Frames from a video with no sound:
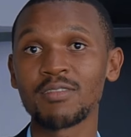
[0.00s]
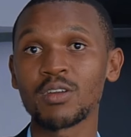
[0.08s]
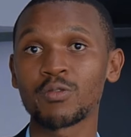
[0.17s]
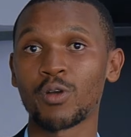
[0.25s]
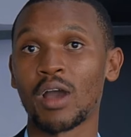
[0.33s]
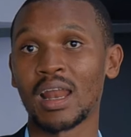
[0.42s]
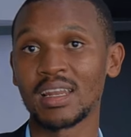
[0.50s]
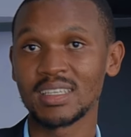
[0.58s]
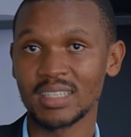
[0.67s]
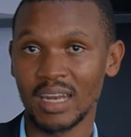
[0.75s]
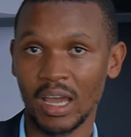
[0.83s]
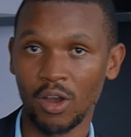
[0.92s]
even for a
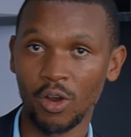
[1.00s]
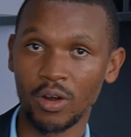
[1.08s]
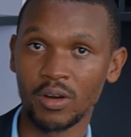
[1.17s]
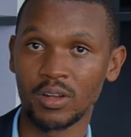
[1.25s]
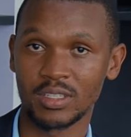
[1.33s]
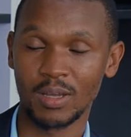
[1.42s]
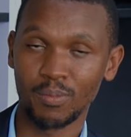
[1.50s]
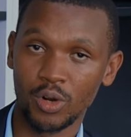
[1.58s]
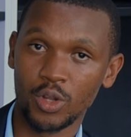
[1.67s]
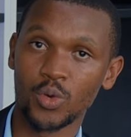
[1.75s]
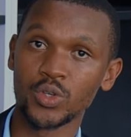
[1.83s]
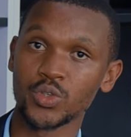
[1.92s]
listener or
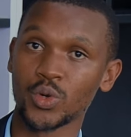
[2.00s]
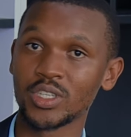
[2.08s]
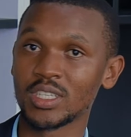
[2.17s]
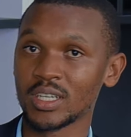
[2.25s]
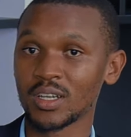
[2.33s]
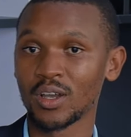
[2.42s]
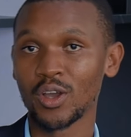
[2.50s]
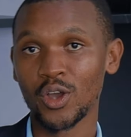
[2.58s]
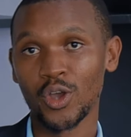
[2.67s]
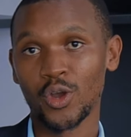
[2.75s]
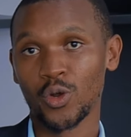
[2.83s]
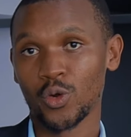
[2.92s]
somebody who is watching
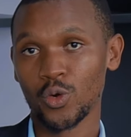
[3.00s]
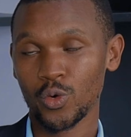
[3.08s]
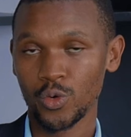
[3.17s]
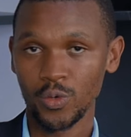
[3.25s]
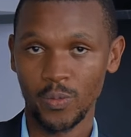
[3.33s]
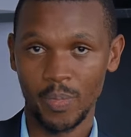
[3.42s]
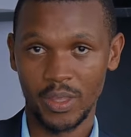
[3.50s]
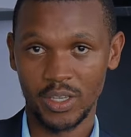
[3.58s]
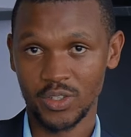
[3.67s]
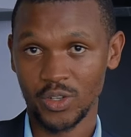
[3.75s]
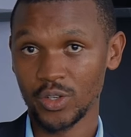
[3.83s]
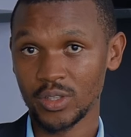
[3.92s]
who
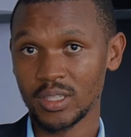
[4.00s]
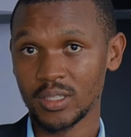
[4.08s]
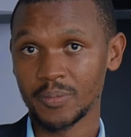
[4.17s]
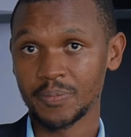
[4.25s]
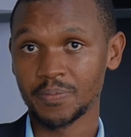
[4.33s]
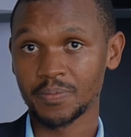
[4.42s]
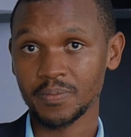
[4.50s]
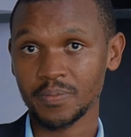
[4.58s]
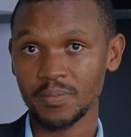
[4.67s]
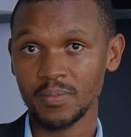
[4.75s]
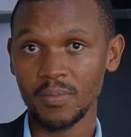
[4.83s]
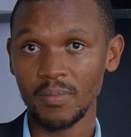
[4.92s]
is not,
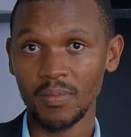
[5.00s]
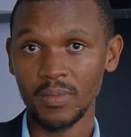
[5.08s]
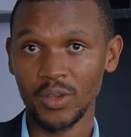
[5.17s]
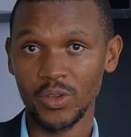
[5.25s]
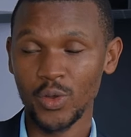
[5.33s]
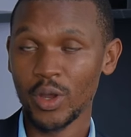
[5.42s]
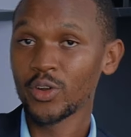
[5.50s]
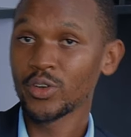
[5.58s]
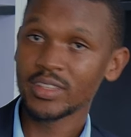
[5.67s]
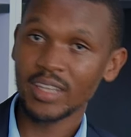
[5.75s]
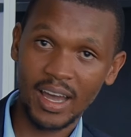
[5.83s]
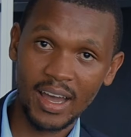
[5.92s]
you are
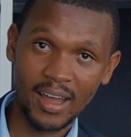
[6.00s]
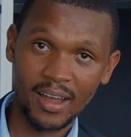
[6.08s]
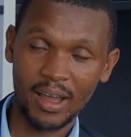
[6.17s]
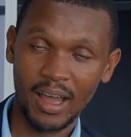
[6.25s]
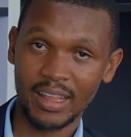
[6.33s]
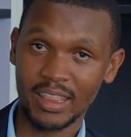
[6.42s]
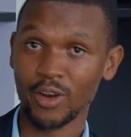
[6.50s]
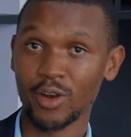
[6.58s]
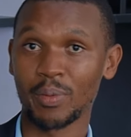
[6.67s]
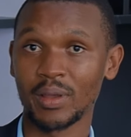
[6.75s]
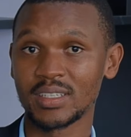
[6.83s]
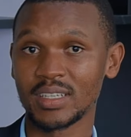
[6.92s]
not a, a
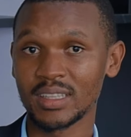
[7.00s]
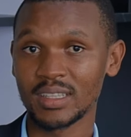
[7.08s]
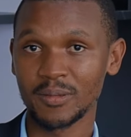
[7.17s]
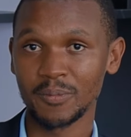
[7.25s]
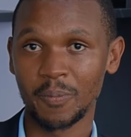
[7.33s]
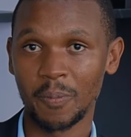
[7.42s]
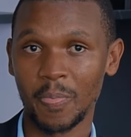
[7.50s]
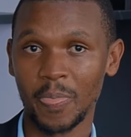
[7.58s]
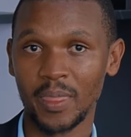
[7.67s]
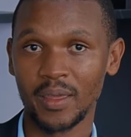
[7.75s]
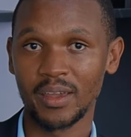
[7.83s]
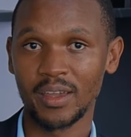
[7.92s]
thyroid patient,
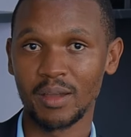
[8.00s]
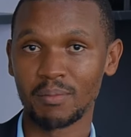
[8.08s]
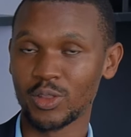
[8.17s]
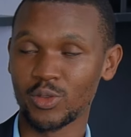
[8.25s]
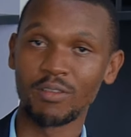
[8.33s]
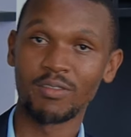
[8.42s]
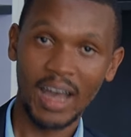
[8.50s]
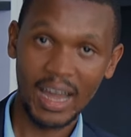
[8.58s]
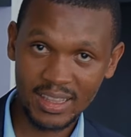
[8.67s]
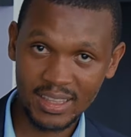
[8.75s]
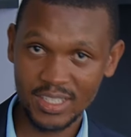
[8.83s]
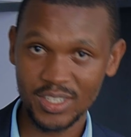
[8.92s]
but you have
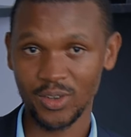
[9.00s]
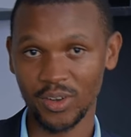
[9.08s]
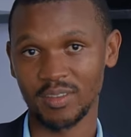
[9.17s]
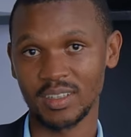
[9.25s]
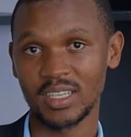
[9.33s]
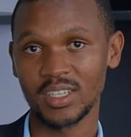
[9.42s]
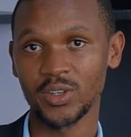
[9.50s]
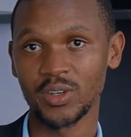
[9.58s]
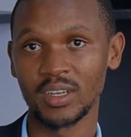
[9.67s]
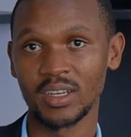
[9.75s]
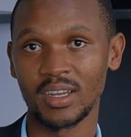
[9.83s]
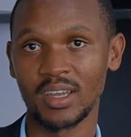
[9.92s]
had this conversation,
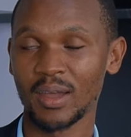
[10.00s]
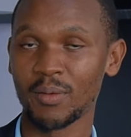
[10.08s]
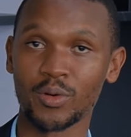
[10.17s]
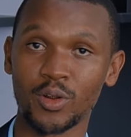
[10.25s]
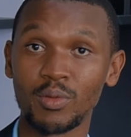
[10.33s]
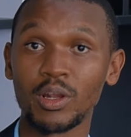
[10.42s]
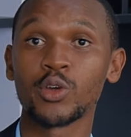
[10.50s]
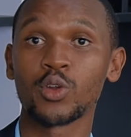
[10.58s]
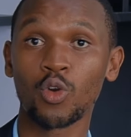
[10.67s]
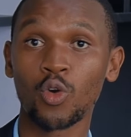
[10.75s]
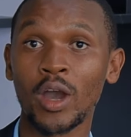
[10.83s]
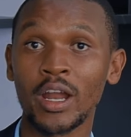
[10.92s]
probably
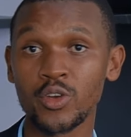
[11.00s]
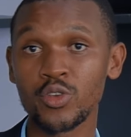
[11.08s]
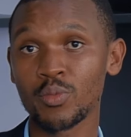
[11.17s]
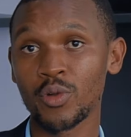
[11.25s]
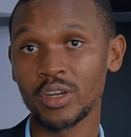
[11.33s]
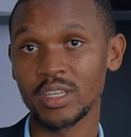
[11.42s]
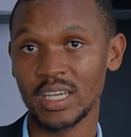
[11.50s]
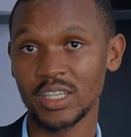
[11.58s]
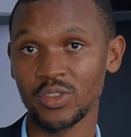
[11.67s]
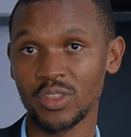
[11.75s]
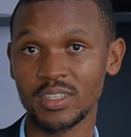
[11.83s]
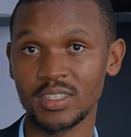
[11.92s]
you'll go and do more research
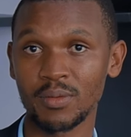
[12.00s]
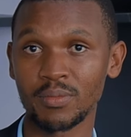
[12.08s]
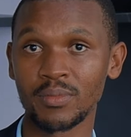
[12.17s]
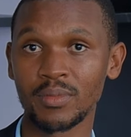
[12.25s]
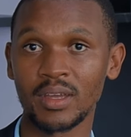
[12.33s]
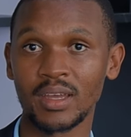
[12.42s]
on the same.